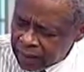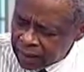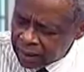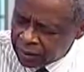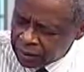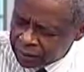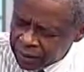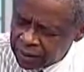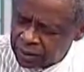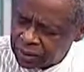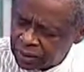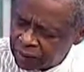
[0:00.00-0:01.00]
a
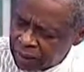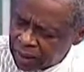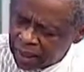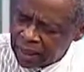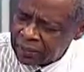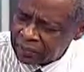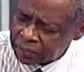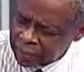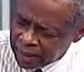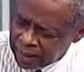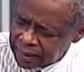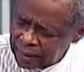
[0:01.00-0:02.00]
reflection of our lack of
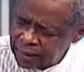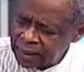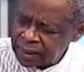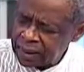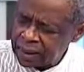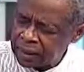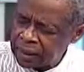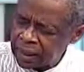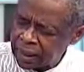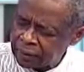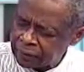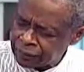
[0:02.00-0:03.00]
planning and
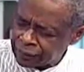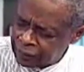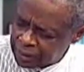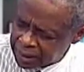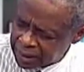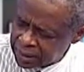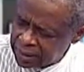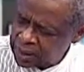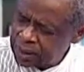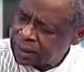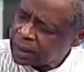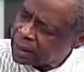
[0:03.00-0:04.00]
lack of training
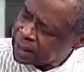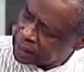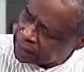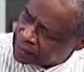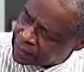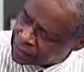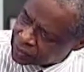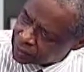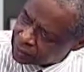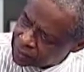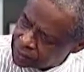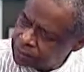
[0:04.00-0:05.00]
and lack of
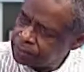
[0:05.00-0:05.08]
discipline.